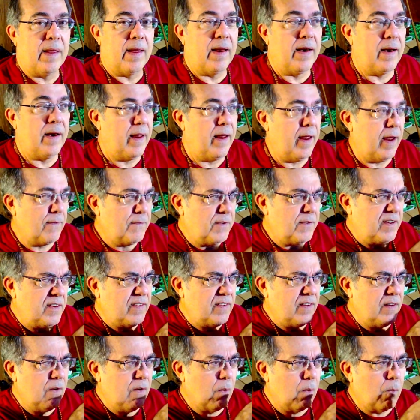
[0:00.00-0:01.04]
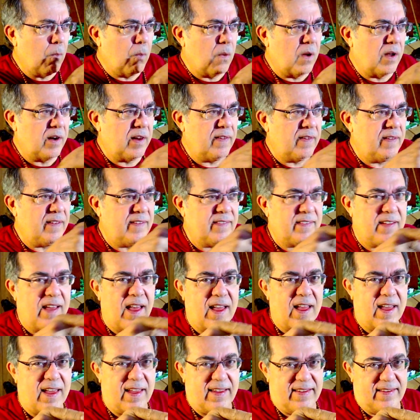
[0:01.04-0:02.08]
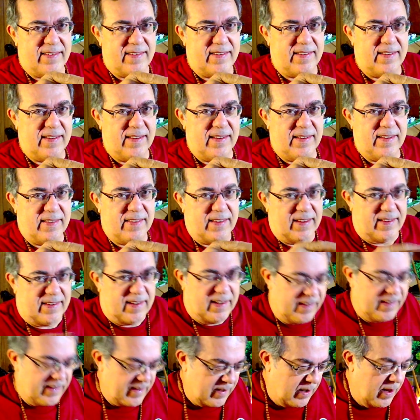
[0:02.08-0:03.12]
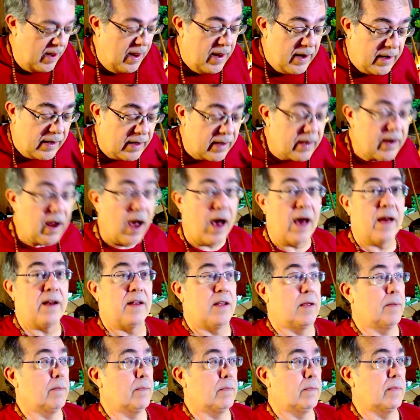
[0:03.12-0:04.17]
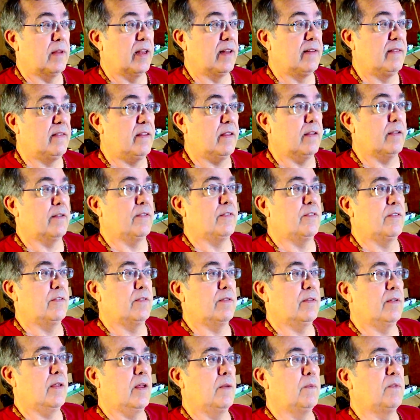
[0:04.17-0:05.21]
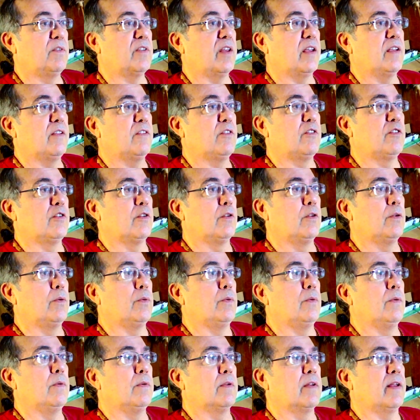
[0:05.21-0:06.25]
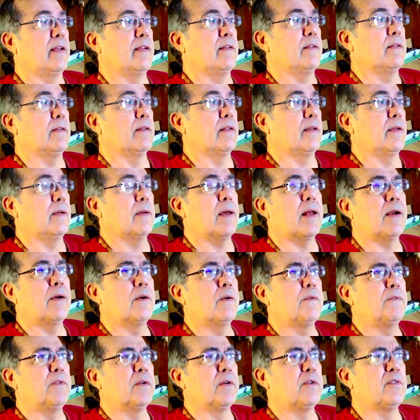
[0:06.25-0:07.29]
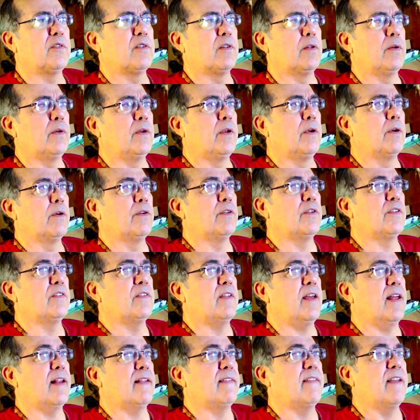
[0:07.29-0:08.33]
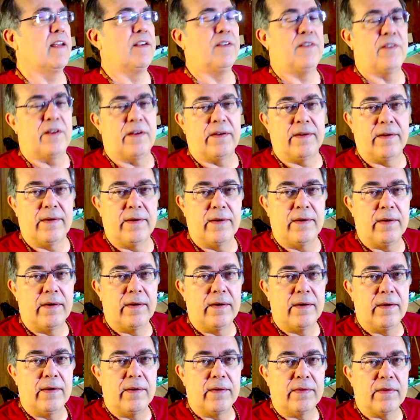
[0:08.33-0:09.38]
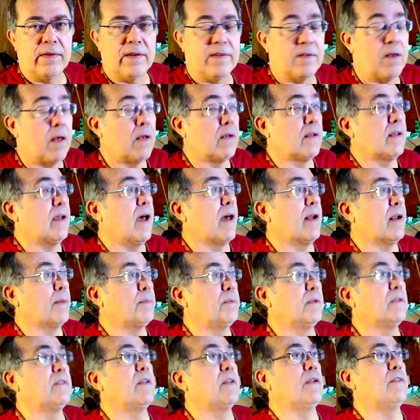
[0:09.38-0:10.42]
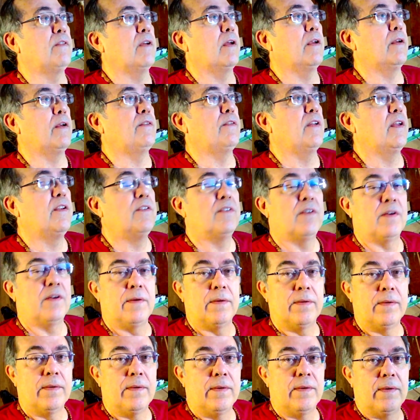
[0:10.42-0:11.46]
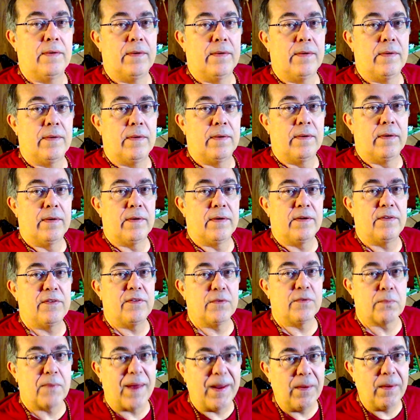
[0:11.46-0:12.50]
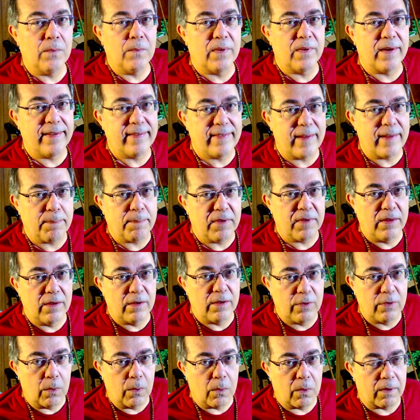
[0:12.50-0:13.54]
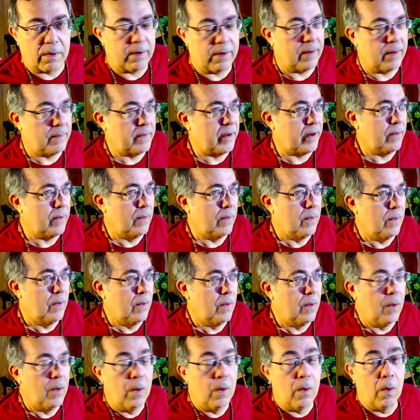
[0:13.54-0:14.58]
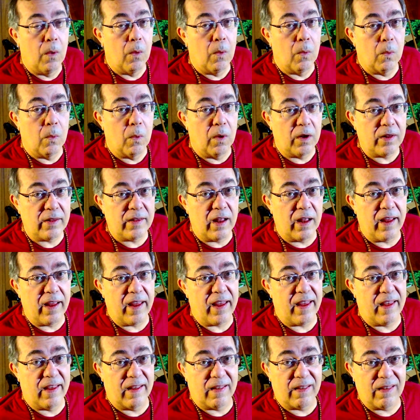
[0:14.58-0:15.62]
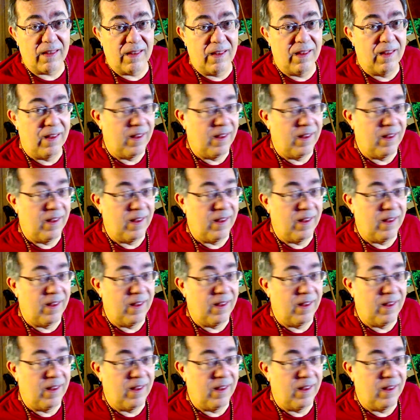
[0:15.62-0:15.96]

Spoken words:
And every single one of these guys that's hunched got up like this and was like, salute. Like I don't know if they're saluting or just at attention. They just all got up and said, tight attention. This is right when I stepped in the door. I'm like, what the hell?